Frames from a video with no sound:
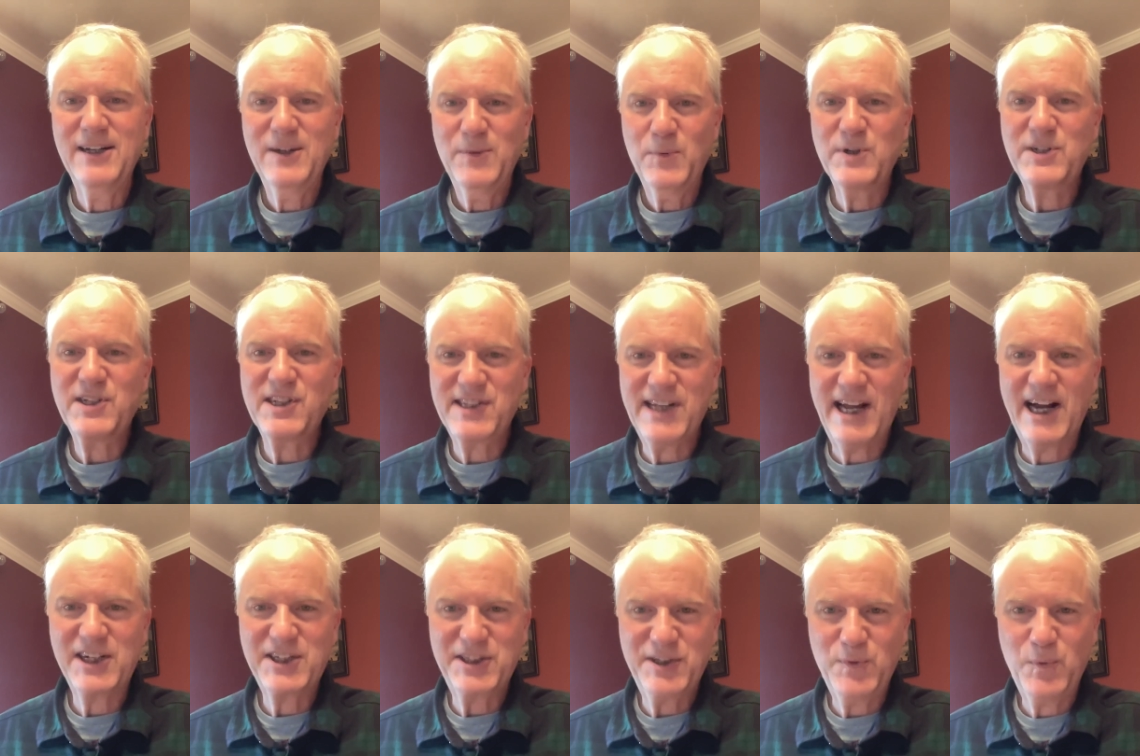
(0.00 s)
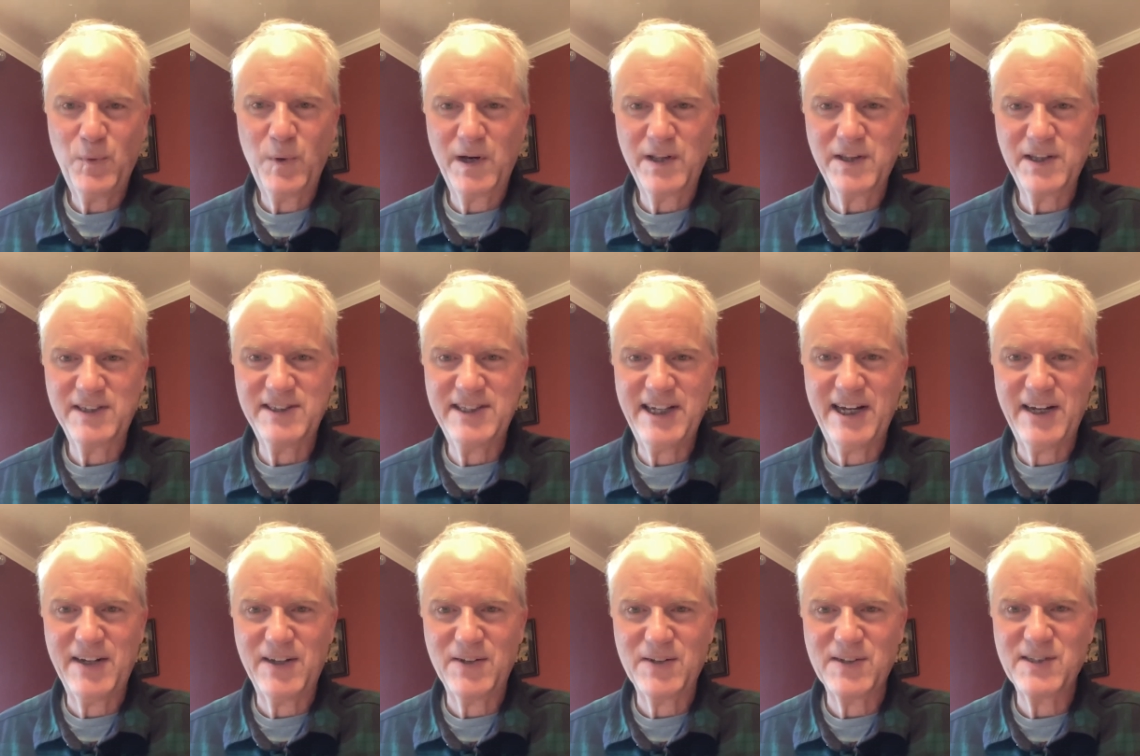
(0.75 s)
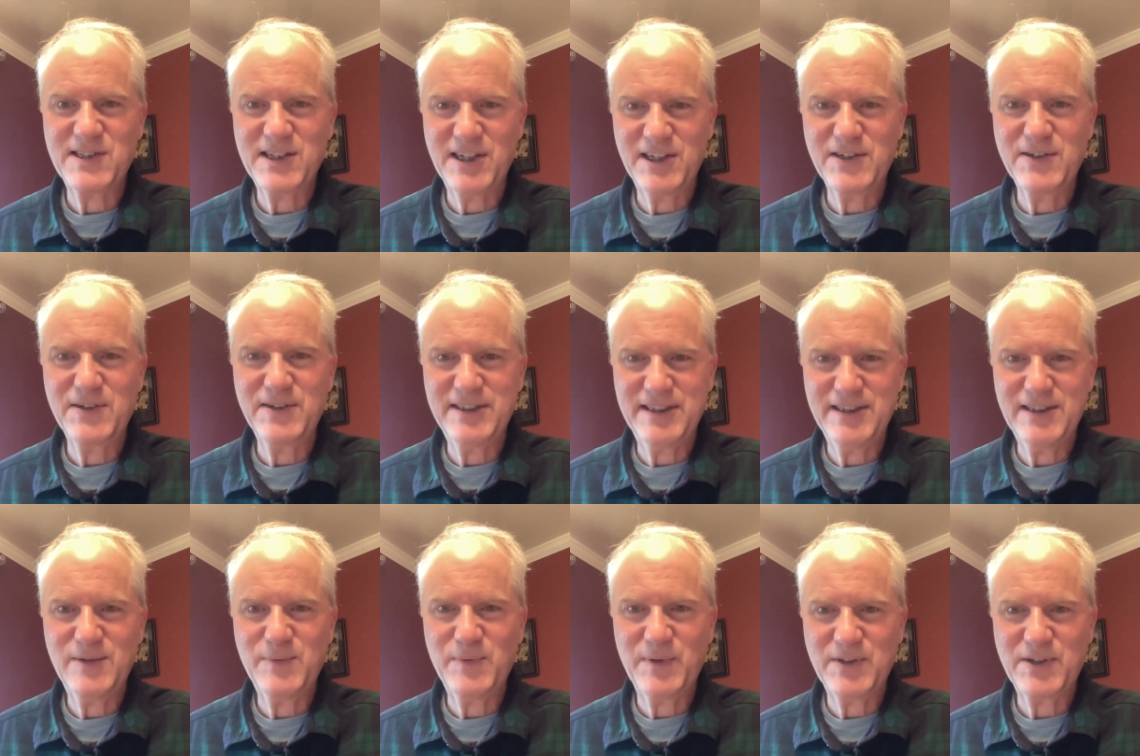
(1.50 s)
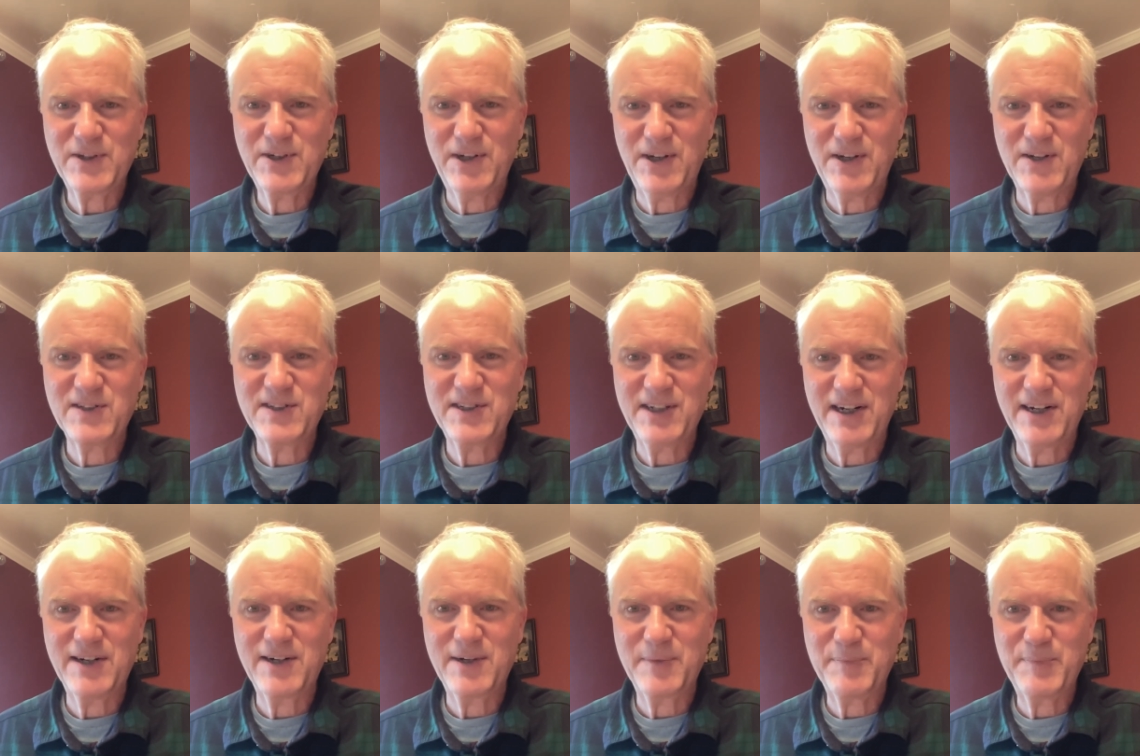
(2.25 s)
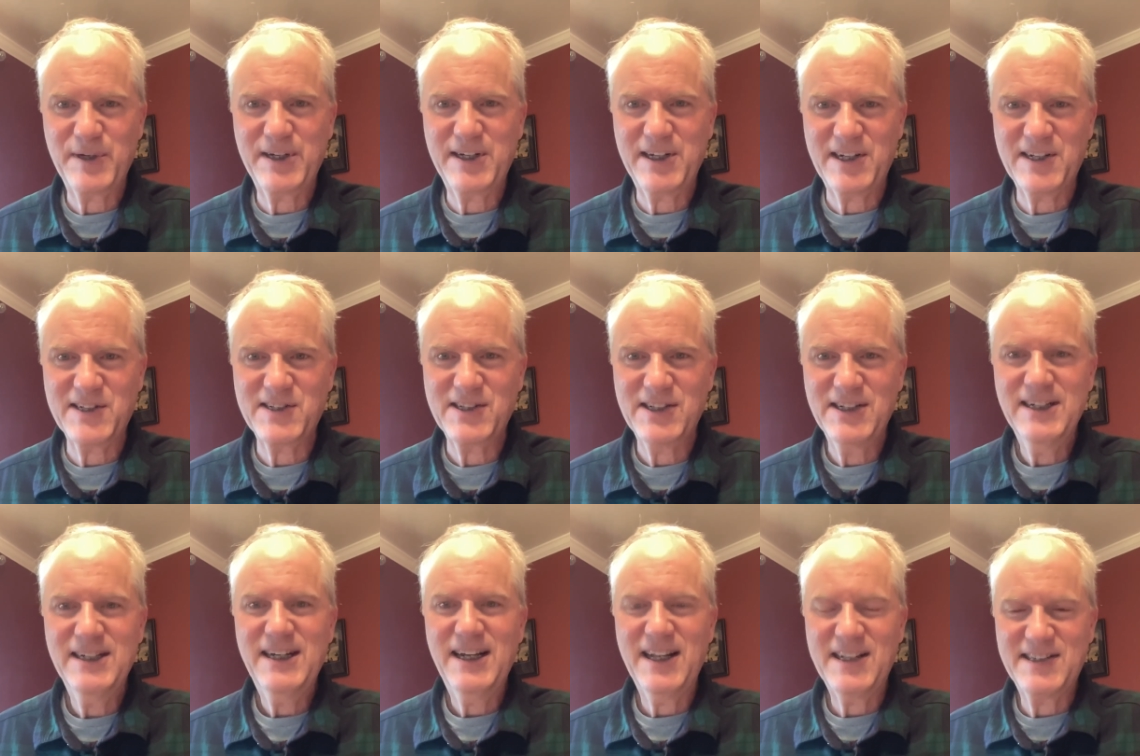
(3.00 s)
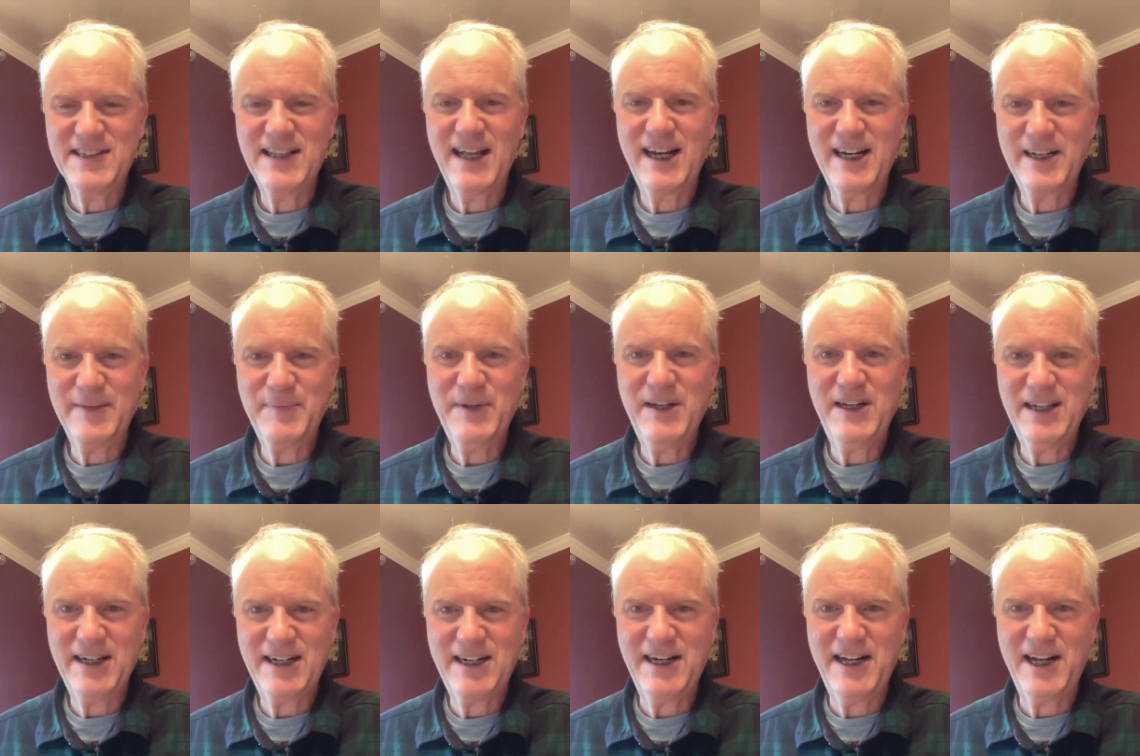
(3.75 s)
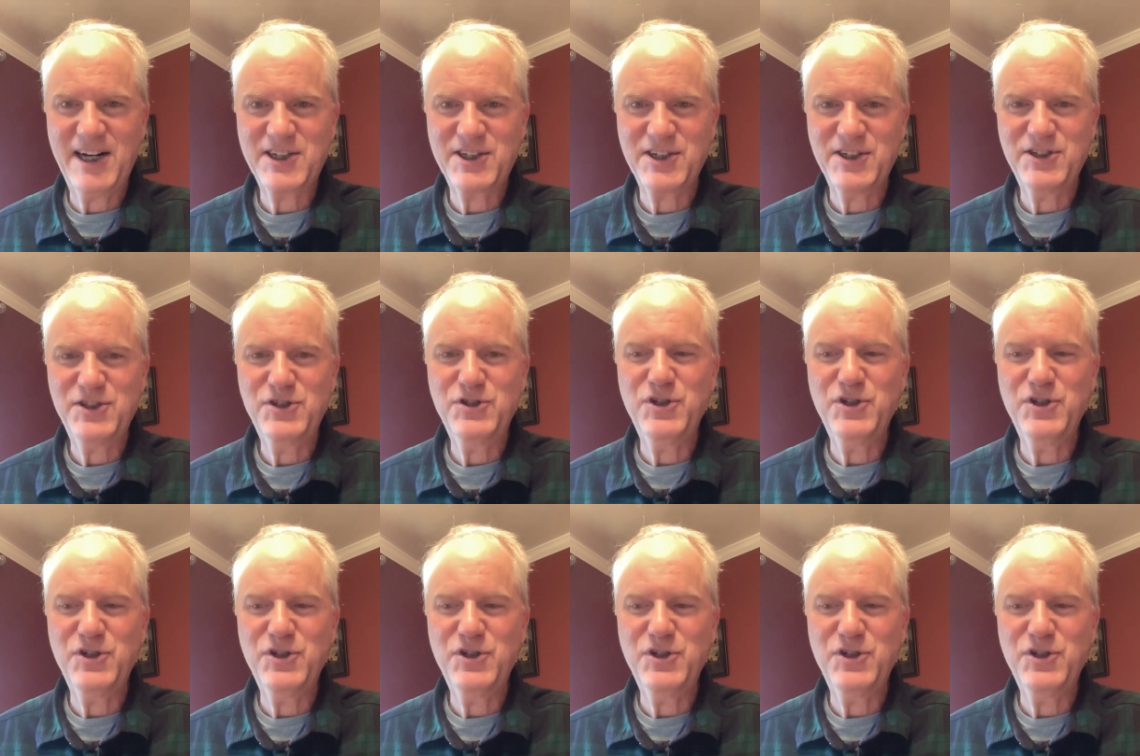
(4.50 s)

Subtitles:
which is actually one of the tells that you're dealing with a call center because it's not an immediate connection.